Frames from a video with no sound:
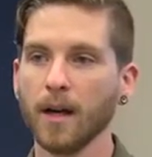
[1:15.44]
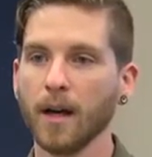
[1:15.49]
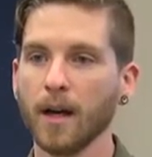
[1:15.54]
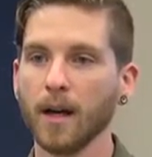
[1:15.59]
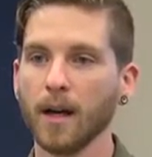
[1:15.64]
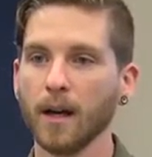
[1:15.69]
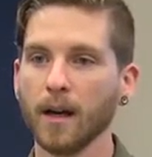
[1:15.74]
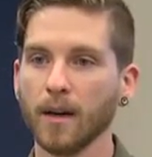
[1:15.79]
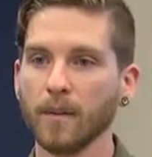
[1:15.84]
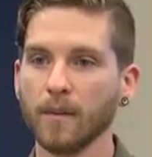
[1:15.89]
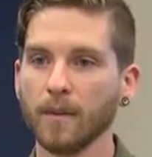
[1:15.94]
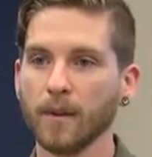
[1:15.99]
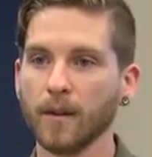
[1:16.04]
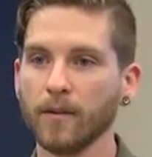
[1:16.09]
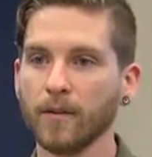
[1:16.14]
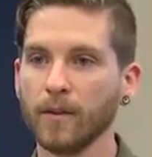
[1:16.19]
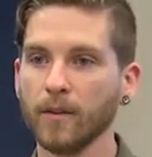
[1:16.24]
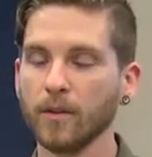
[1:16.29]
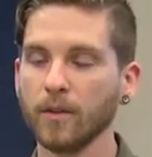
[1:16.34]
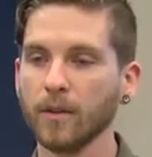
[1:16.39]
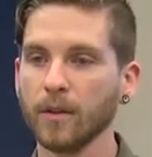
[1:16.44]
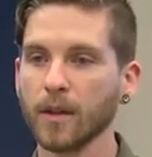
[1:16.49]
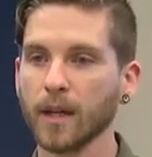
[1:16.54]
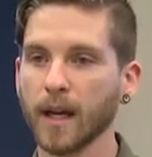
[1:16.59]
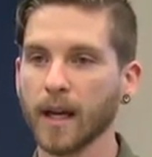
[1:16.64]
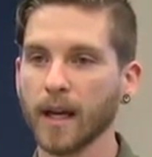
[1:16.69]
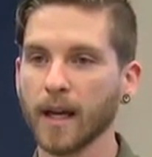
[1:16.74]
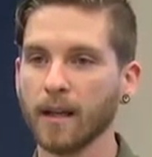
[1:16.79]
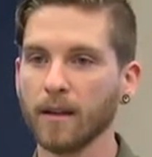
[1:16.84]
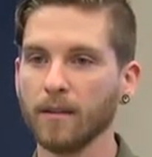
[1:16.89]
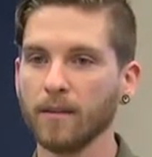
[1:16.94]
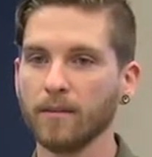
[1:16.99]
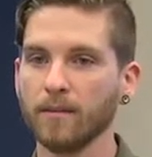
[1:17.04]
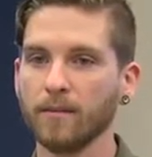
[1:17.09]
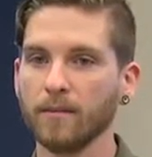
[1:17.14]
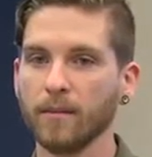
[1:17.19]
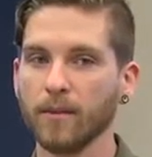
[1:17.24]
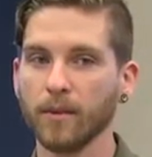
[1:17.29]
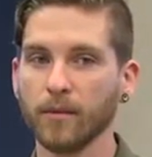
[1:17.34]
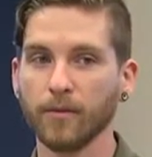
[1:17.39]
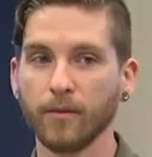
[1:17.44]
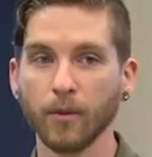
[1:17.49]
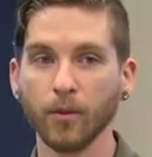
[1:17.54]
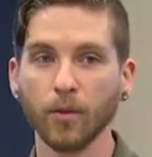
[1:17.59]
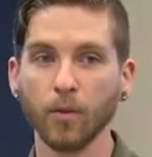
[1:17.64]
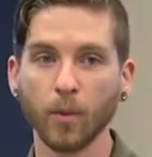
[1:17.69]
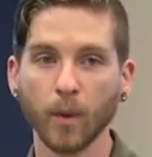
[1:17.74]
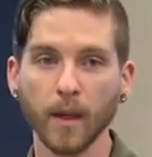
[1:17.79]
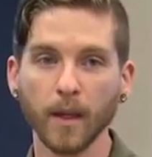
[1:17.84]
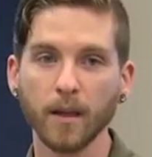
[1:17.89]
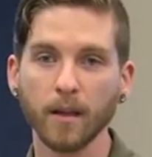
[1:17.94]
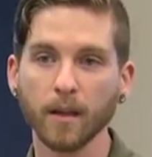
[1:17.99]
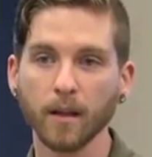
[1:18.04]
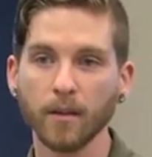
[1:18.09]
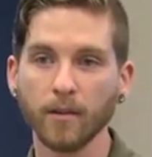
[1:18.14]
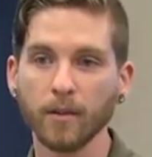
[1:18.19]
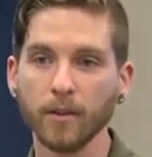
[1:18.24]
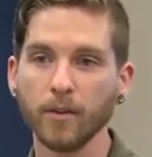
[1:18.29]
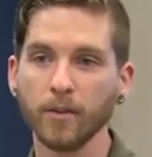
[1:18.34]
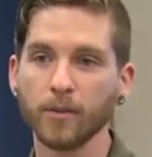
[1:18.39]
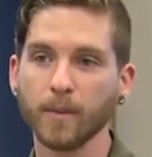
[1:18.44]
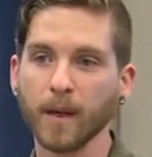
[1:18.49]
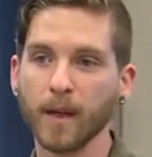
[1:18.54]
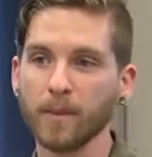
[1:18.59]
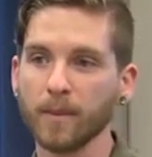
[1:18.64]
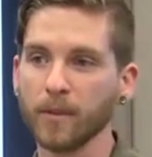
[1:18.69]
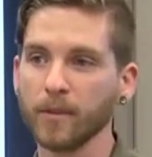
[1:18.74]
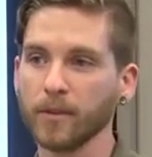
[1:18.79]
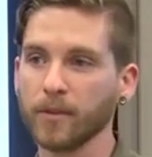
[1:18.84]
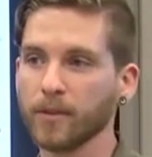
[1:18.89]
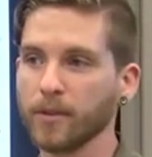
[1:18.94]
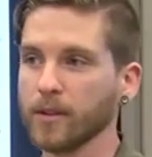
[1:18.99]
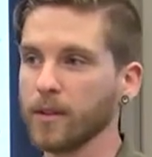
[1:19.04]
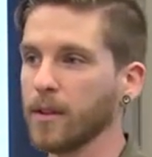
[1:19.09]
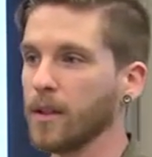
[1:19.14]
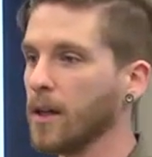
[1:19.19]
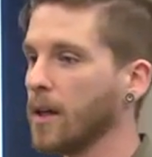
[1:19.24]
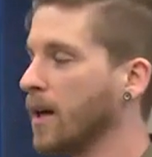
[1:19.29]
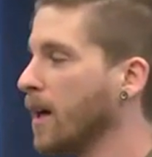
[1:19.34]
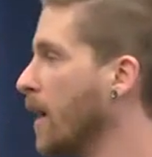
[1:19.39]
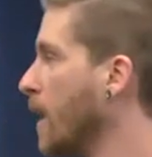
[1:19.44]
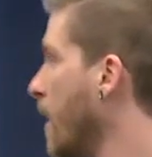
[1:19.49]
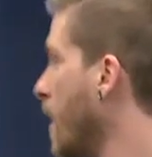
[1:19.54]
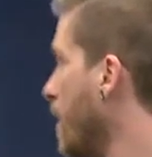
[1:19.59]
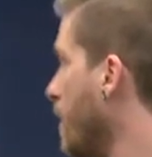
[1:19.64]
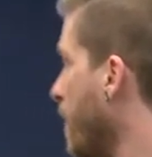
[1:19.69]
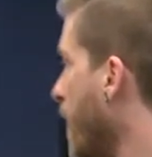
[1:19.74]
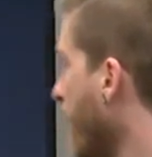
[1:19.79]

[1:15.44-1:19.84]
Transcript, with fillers: Um, if you look at the full week of newspapers, um,